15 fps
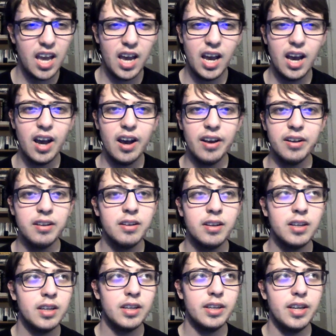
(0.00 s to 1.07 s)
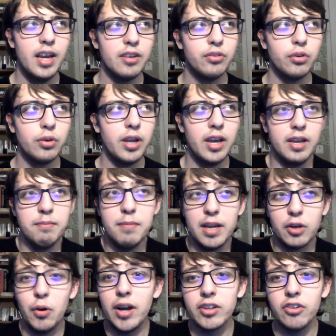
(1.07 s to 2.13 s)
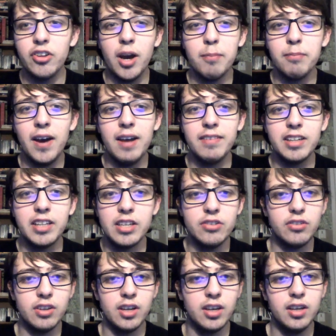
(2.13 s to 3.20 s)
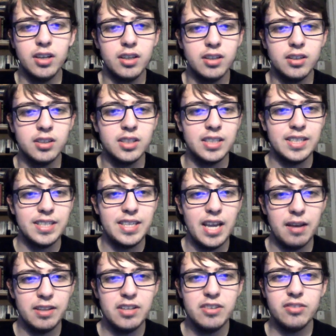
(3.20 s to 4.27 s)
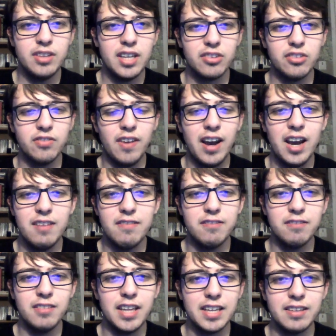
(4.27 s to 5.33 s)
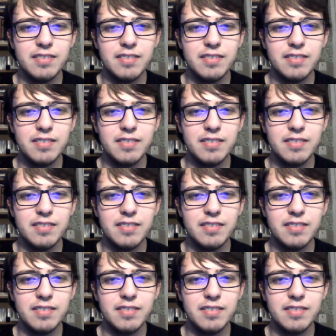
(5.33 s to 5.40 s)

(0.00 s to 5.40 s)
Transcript: Yeah, so yeah, it cracked the top 5 at least. Yeah, these next 5,